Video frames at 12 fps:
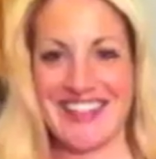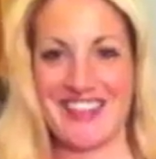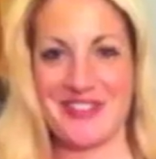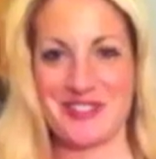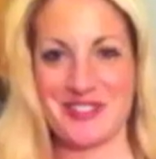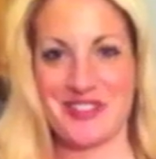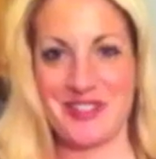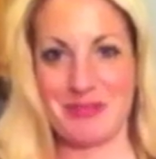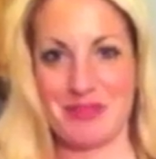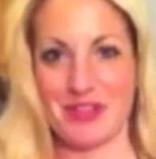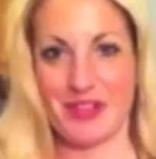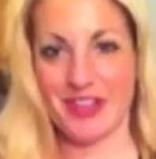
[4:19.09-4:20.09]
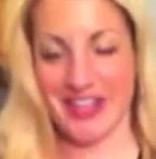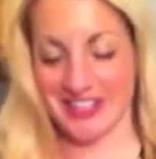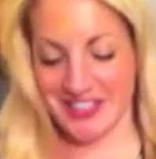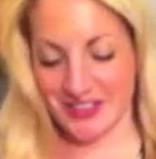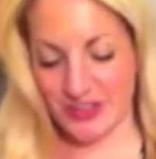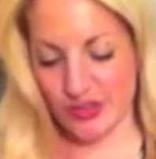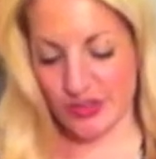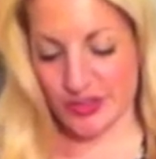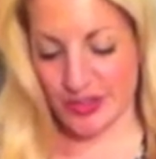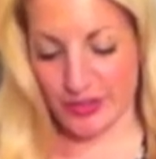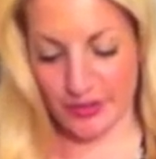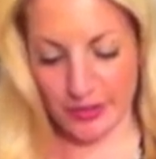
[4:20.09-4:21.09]
Then we're just gonna peel our onions
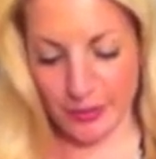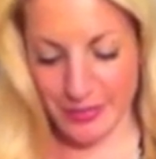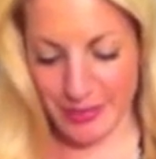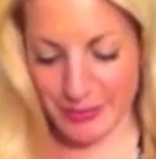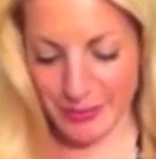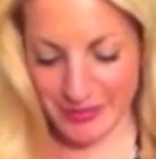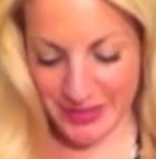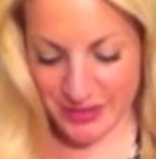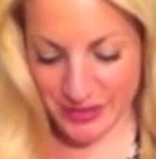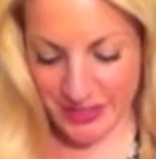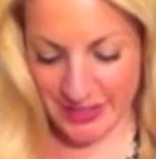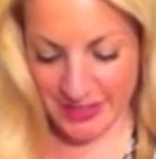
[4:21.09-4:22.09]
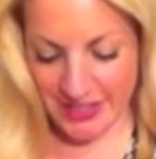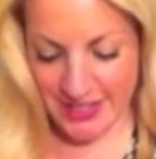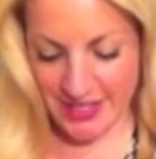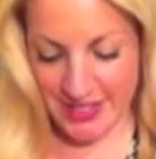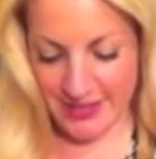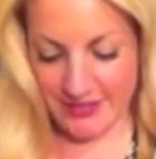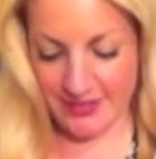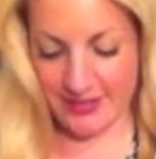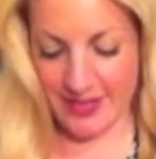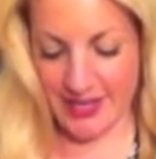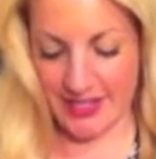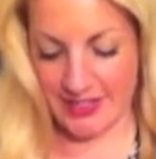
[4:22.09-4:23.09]
using our little paper plate trick again,
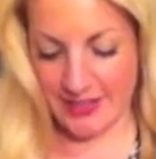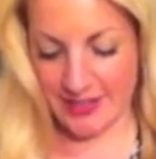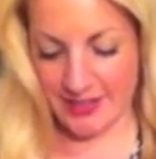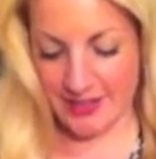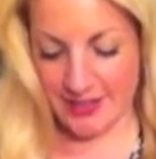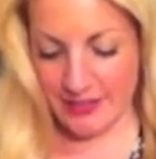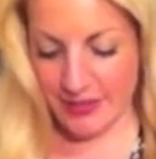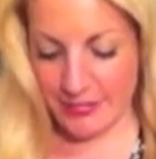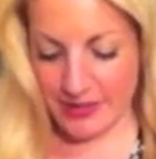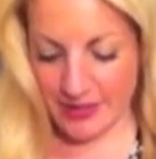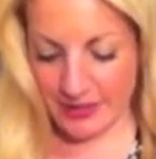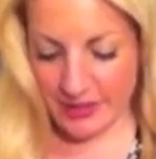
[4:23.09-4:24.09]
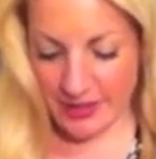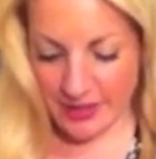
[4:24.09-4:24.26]
sliding the peeling